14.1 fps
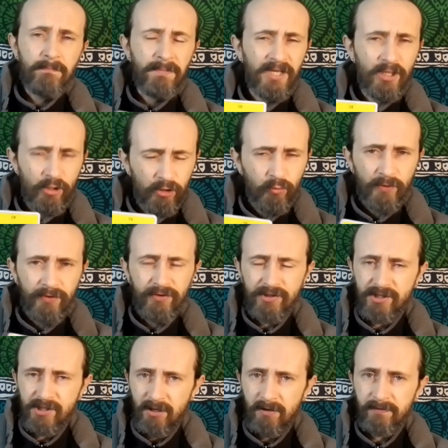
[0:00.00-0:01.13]
being good with
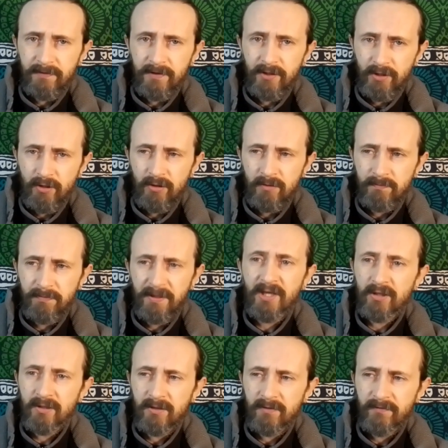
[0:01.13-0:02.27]
yourself, you know,
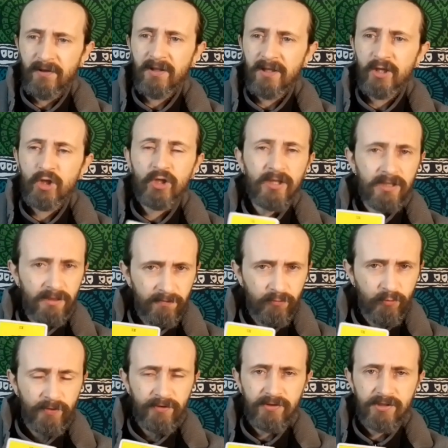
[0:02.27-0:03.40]
being feeling good enough
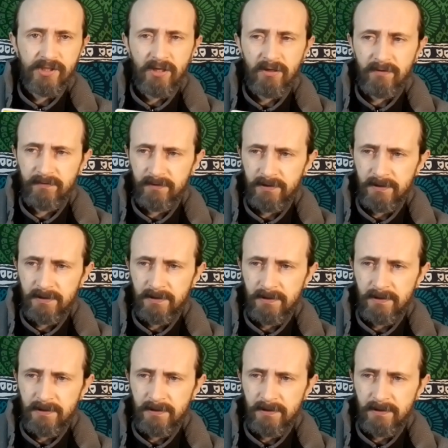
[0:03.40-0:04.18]
with yourself.